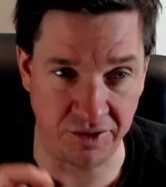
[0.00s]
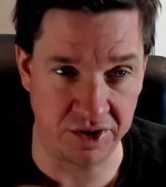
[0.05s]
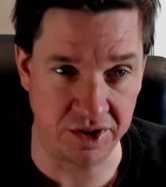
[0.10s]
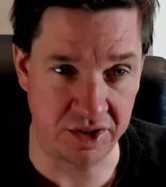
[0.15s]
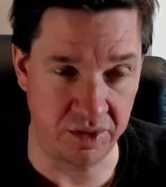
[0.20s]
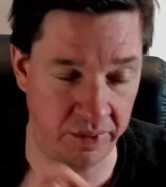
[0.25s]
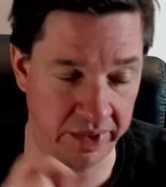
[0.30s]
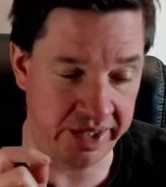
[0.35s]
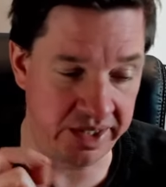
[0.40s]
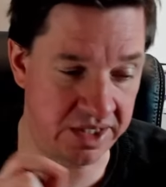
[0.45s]
So
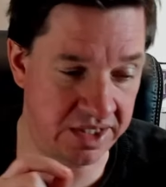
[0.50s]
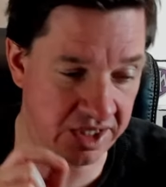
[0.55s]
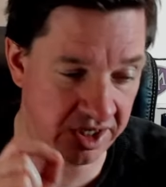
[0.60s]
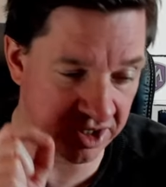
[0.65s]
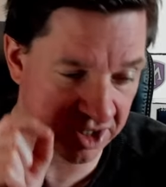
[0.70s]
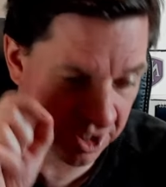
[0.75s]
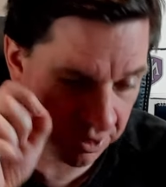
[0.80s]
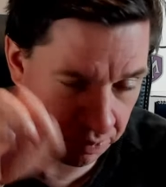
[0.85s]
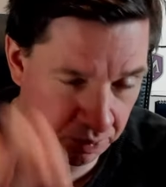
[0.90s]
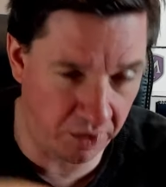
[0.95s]
we can still
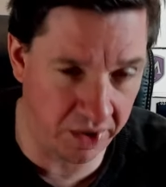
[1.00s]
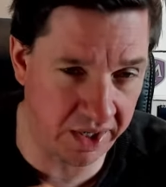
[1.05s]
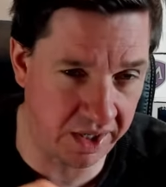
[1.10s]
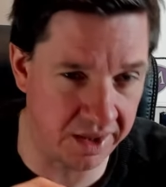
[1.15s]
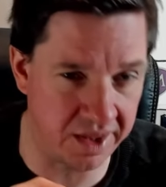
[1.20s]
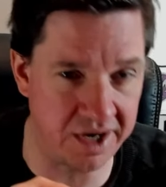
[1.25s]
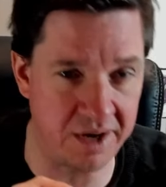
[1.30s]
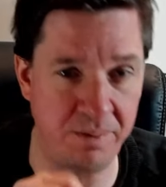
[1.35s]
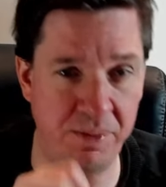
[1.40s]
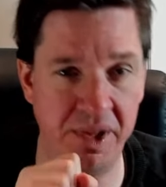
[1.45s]
sprinkle
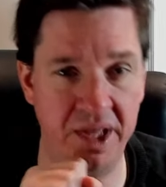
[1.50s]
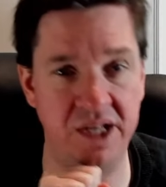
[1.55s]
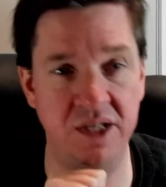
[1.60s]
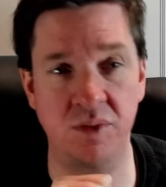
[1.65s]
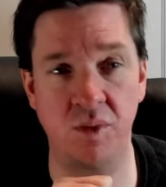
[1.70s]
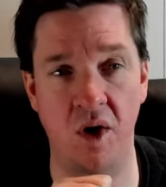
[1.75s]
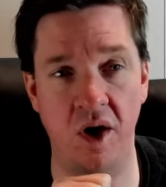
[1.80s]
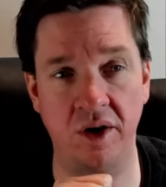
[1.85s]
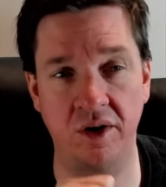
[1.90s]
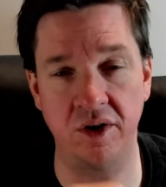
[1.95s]
in a
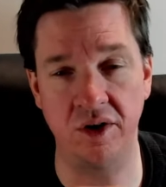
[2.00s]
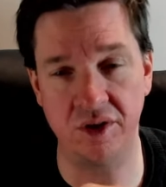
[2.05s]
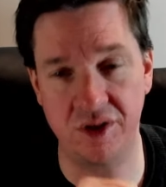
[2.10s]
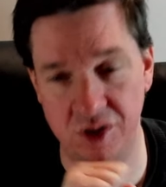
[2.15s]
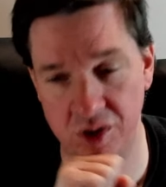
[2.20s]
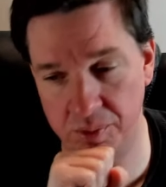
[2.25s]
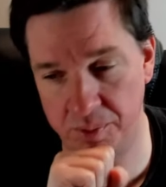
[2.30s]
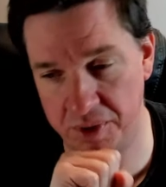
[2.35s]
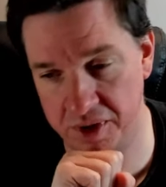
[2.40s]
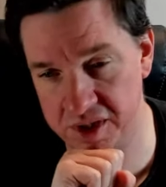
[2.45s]
Planeswalker or two
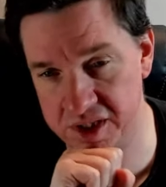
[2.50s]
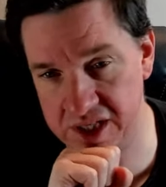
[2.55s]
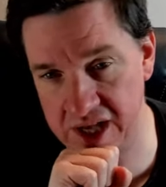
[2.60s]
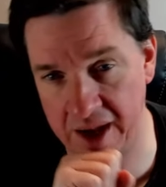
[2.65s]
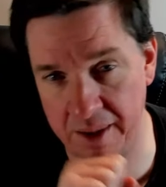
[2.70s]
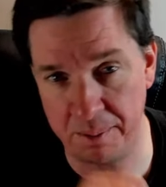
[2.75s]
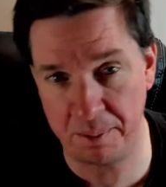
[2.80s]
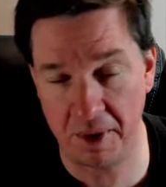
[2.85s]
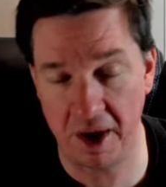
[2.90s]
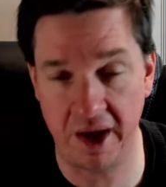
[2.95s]
per
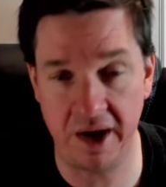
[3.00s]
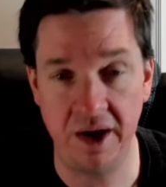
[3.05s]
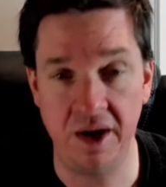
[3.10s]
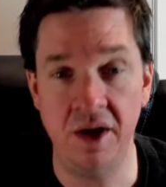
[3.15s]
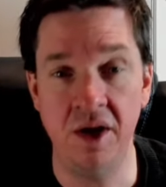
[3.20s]
set, but